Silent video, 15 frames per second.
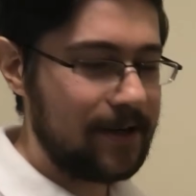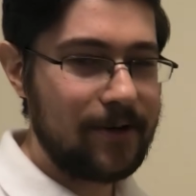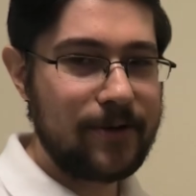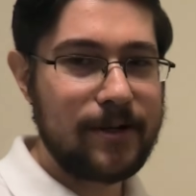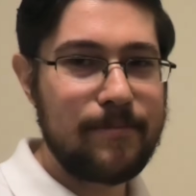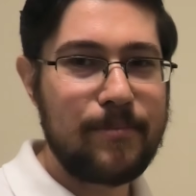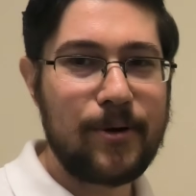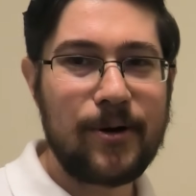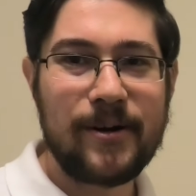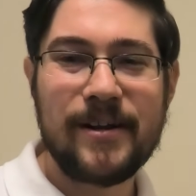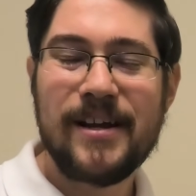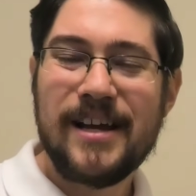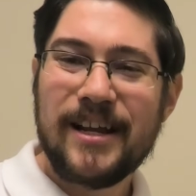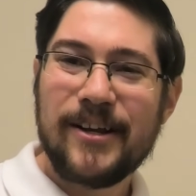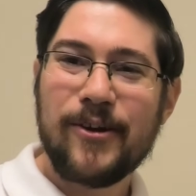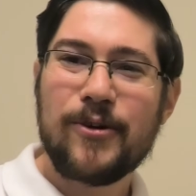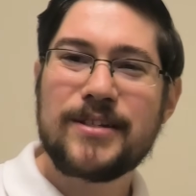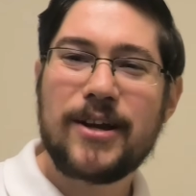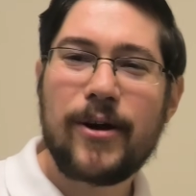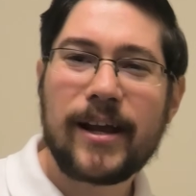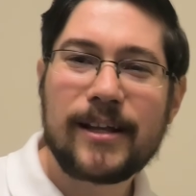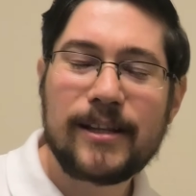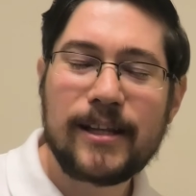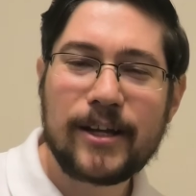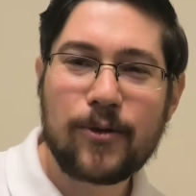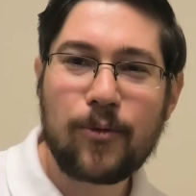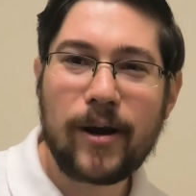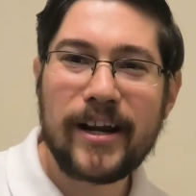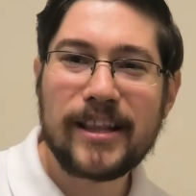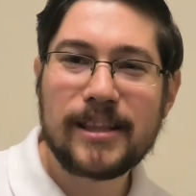go, good bird. Notice how I click
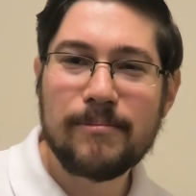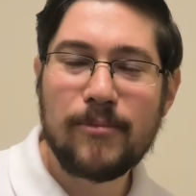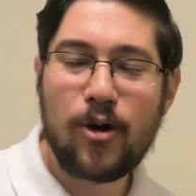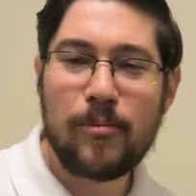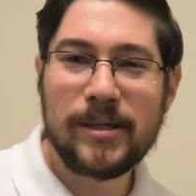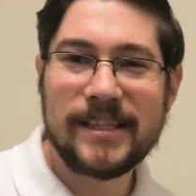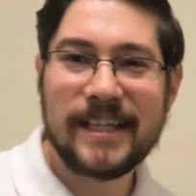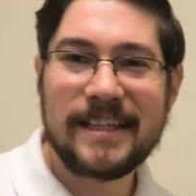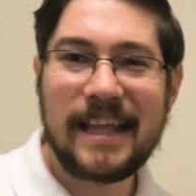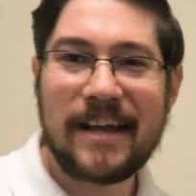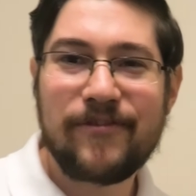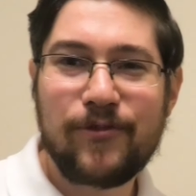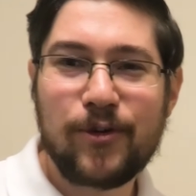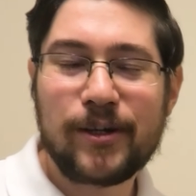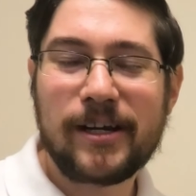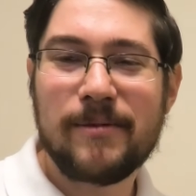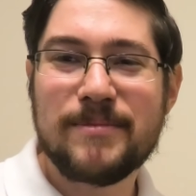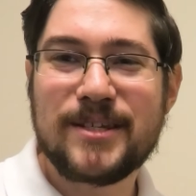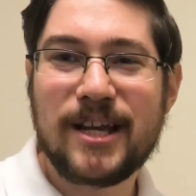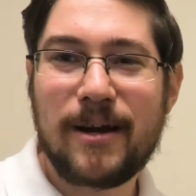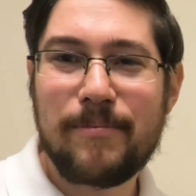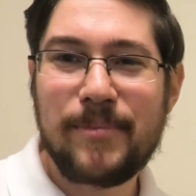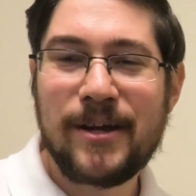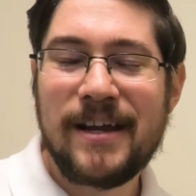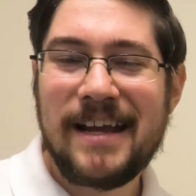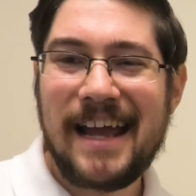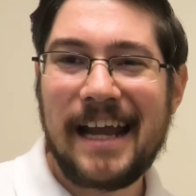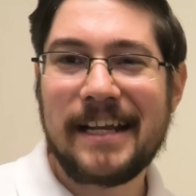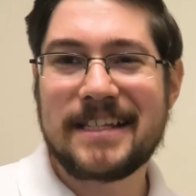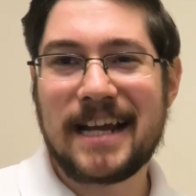right at the moment that that foot comes up
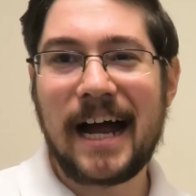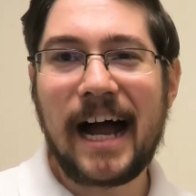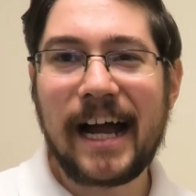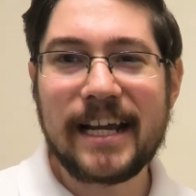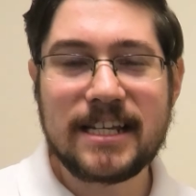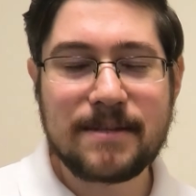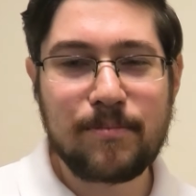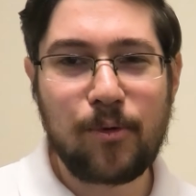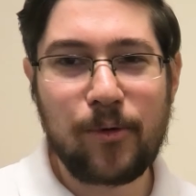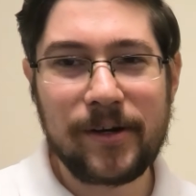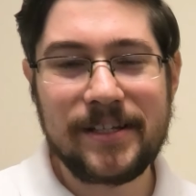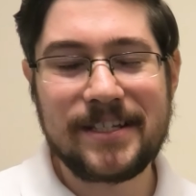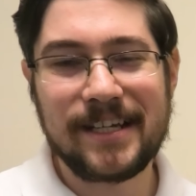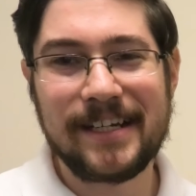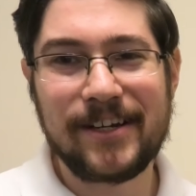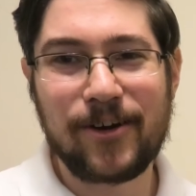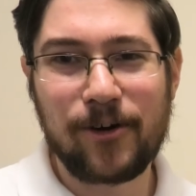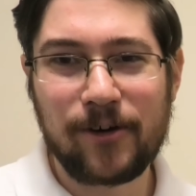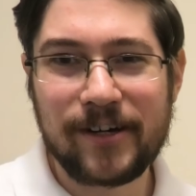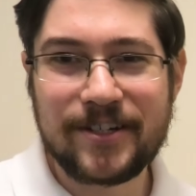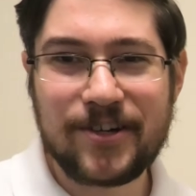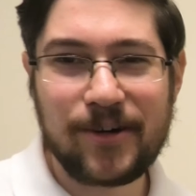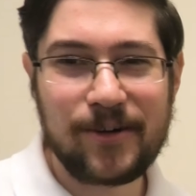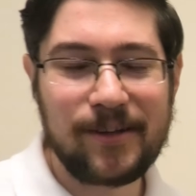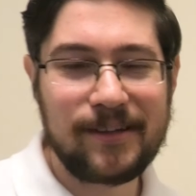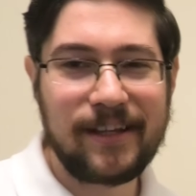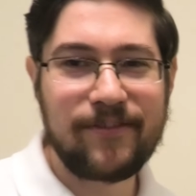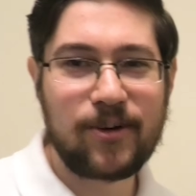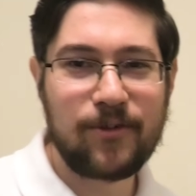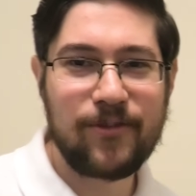at its highest point to encourage her to
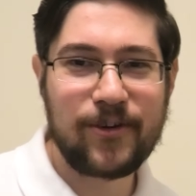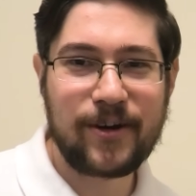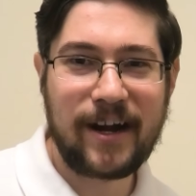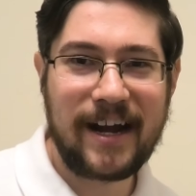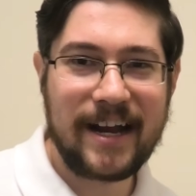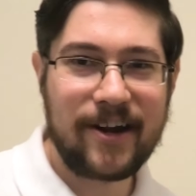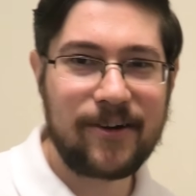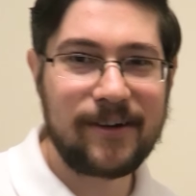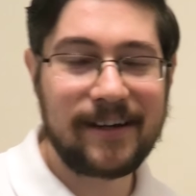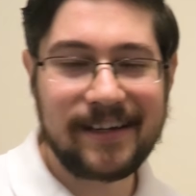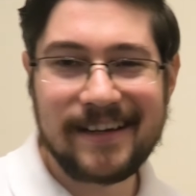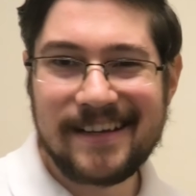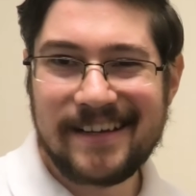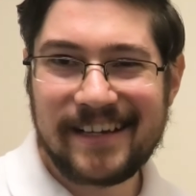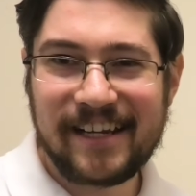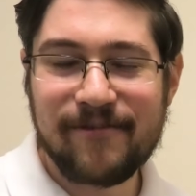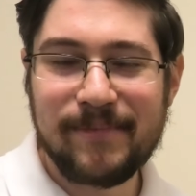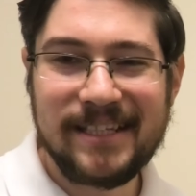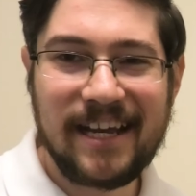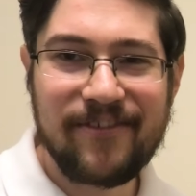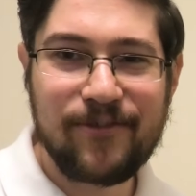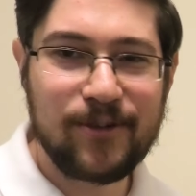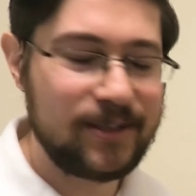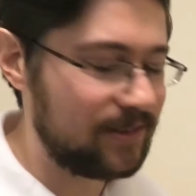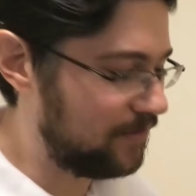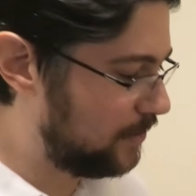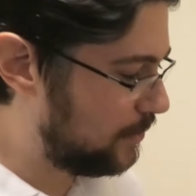lift her foot higher and give me that foot in the